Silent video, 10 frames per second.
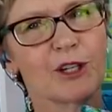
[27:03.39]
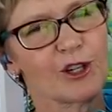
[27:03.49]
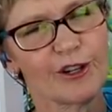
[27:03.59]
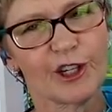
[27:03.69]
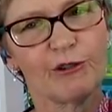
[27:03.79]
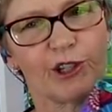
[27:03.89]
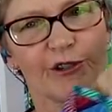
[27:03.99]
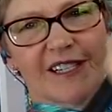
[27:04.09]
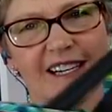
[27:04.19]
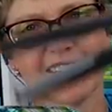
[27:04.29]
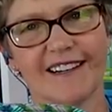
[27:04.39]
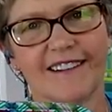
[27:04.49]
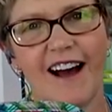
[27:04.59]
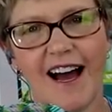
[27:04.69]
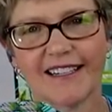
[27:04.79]
sure you use this a
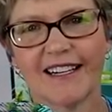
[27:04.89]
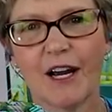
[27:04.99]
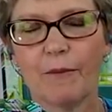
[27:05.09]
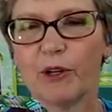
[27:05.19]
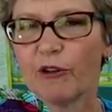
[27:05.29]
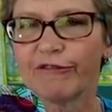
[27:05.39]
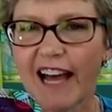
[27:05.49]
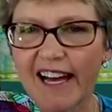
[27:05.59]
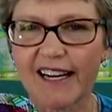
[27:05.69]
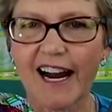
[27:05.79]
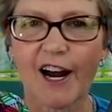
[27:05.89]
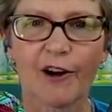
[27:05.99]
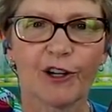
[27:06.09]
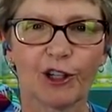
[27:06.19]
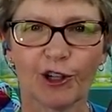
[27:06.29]
lot, but your flat no.
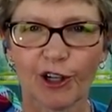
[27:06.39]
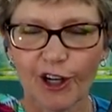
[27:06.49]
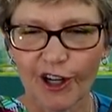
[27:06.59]
iron, your mm-hmm.